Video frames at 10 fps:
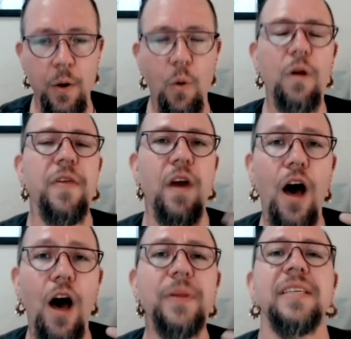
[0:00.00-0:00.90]
Or the
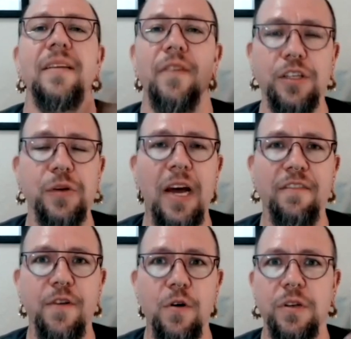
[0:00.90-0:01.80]
opposite, I've also had
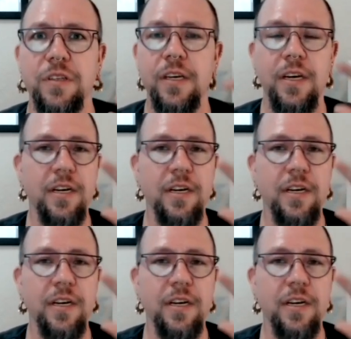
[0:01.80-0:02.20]
folks